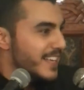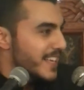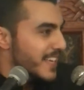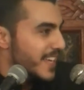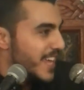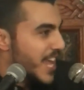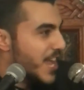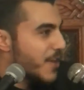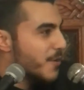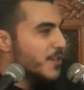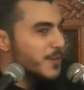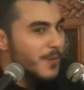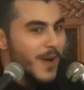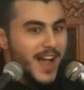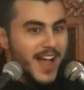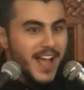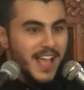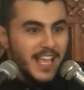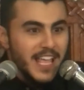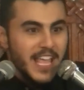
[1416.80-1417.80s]
He would
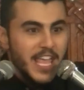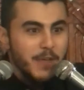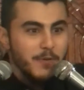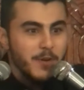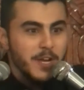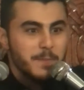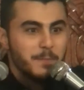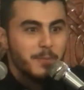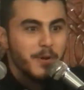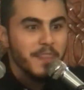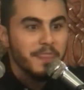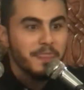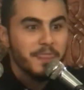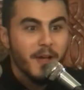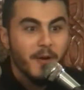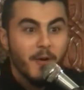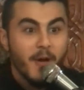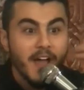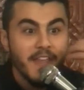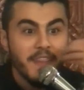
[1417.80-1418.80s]
what? He would put
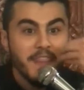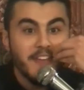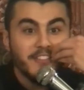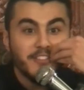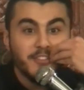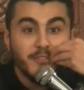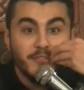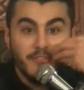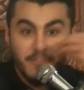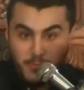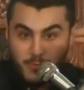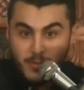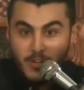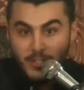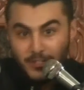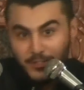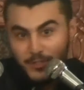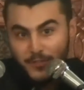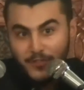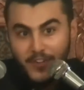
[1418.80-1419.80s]
we
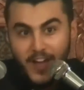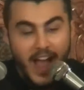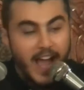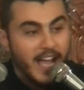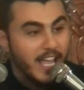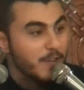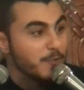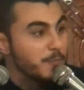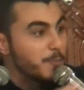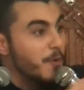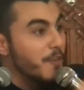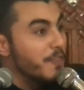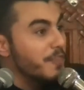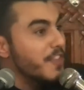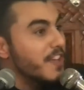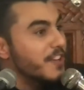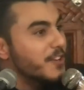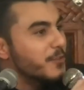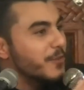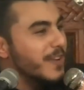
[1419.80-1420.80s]
call it tufaha. He would put
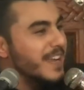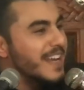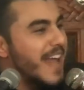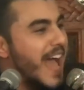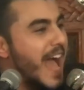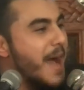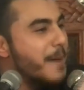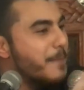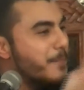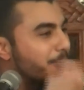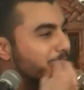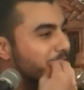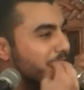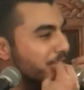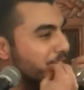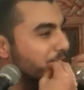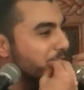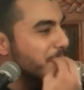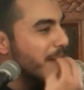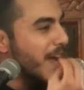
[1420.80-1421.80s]
the green apple
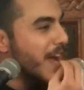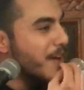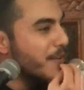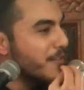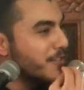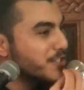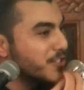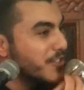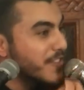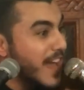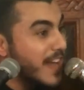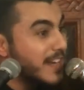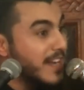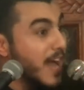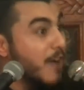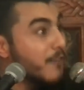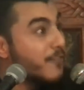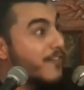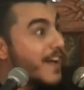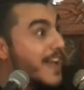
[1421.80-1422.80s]
in their mouth so that
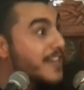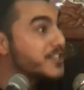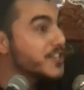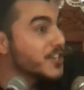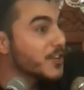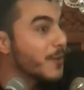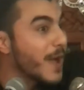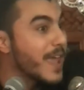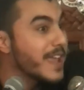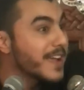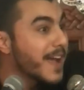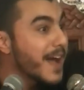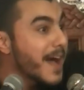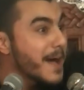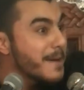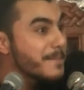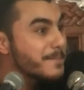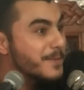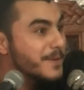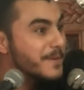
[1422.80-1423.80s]
now Fajr, wake
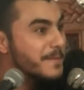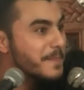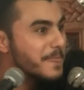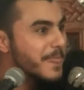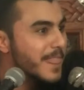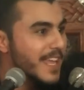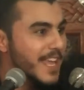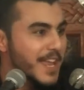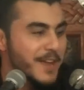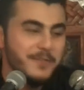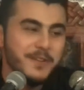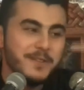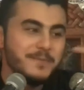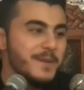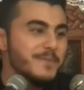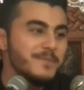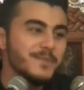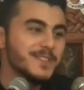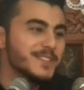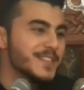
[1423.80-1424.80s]
up. He
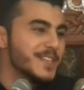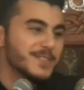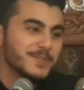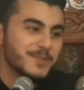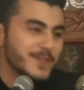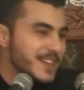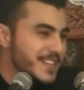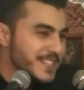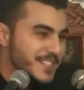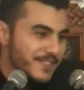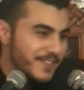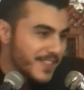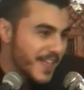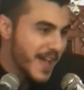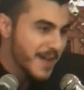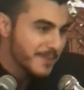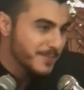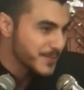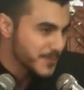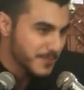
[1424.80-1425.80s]
remembers the sweetness of the
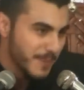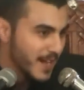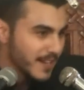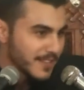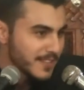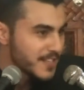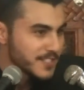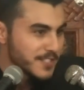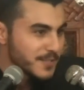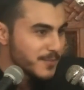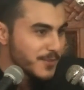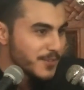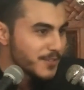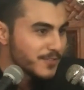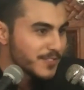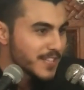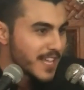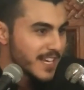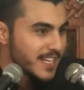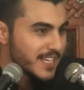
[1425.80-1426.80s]
apple. SubhanAllah, it's a
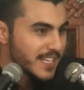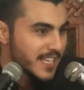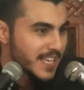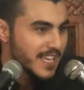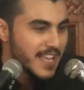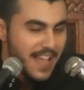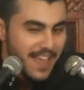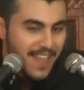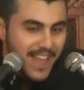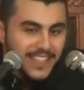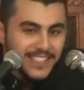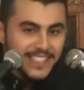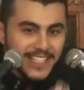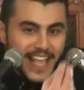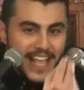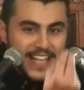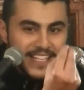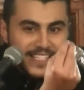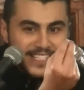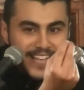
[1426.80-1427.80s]
beautiful etiquette. That's
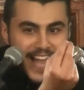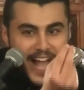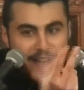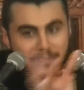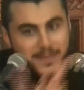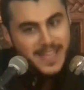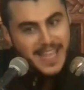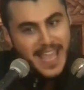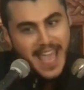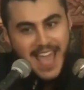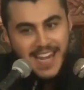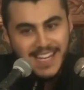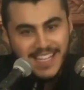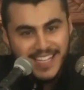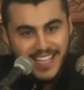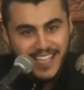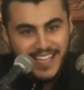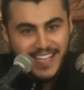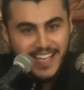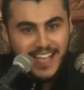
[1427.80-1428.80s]
an Islamic
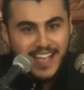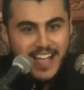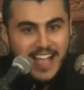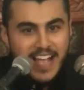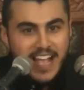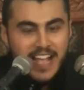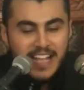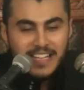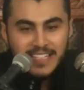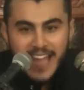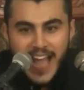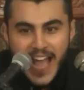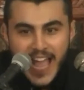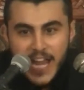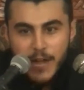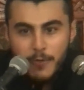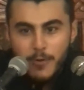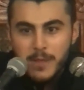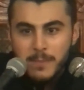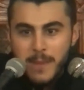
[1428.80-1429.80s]
etiquette. Now
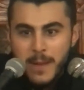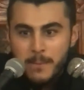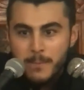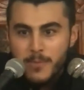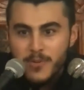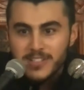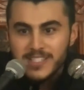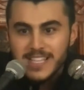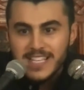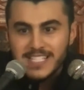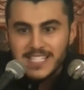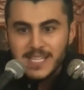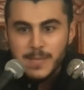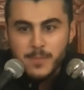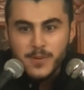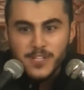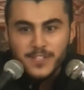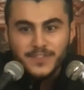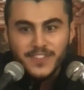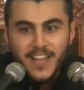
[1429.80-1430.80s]
he remembers the
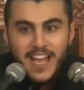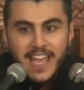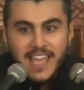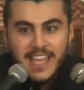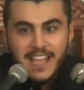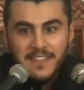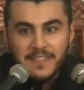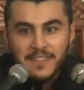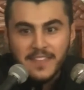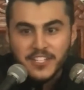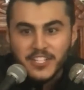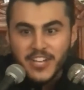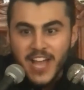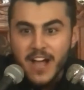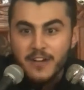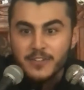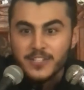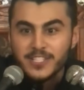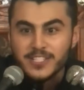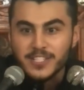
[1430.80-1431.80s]
slippers flying and the
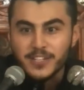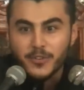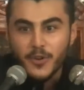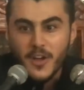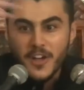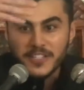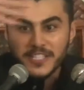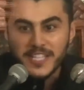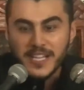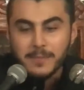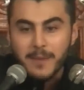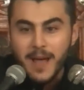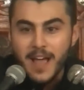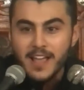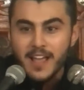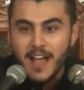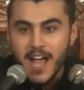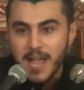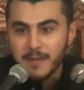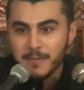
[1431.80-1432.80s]
shouts crossing
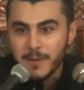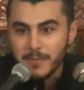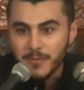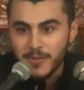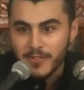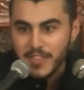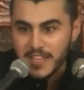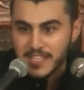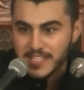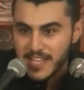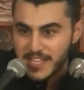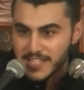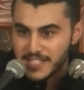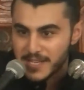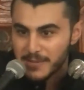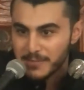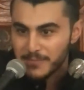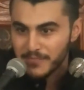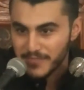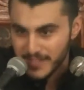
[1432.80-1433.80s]
by. I remember they say
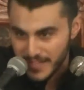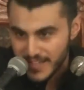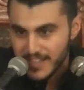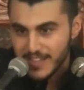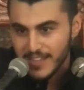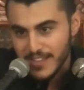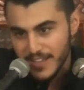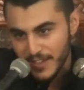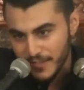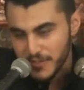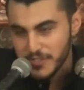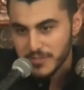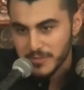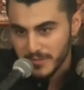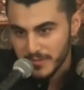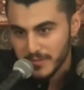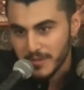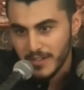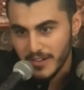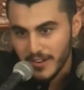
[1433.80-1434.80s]
if
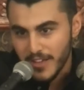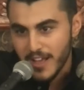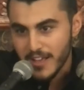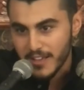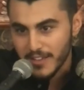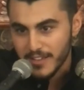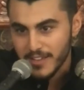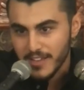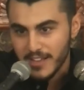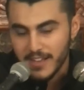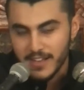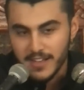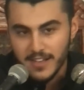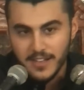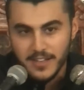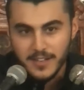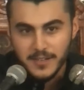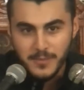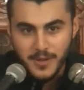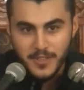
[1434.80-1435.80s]
you Iraqi
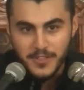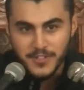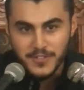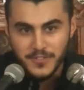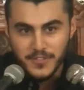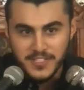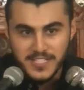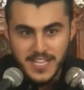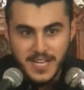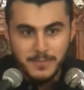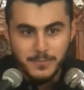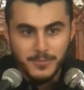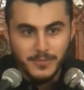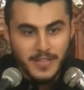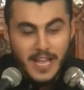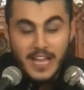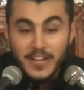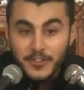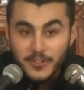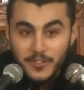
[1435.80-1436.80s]
mothers, for example,
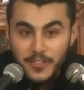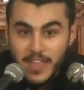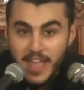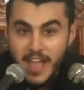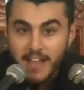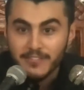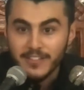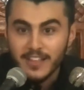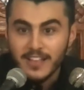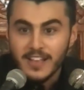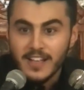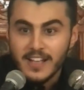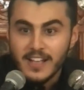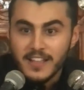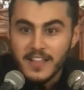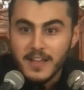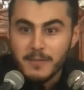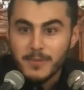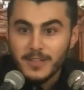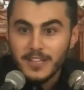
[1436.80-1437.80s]
I don't know, they have the
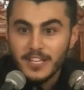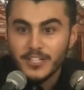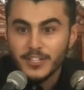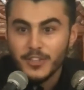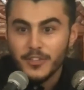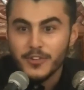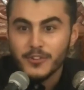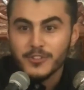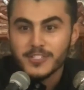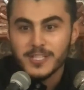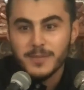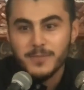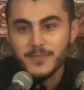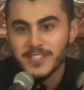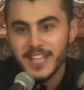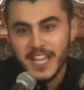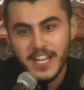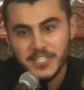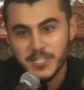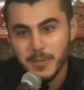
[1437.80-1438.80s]
ability to throw slippers
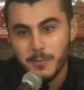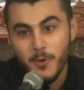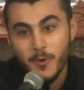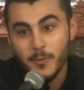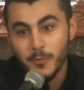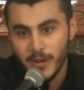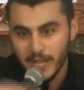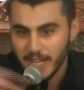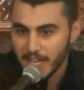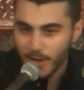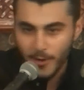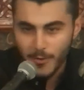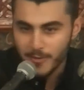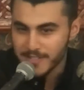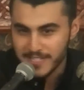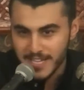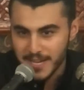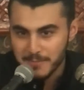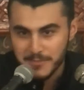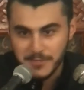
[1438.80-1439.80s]
like it's a boomerang. It
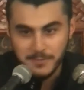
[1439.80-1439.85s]
always comes